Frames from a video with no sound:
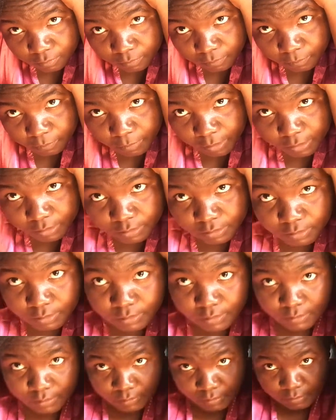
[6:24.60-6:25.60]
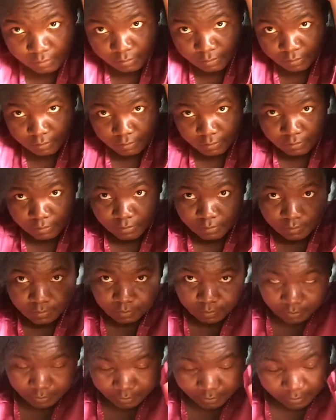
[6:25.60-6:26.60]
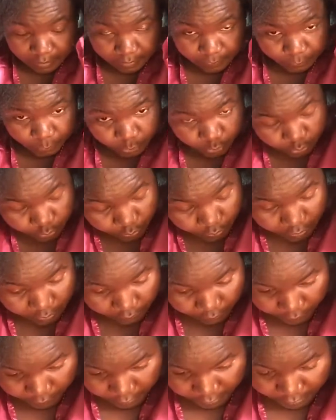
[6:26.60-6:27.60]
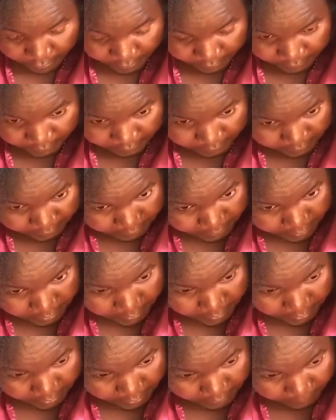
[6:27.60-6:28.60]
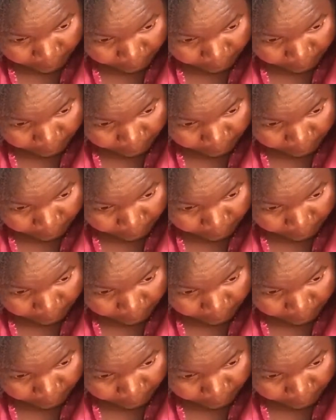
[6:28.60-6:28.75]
but I'm sure you can see.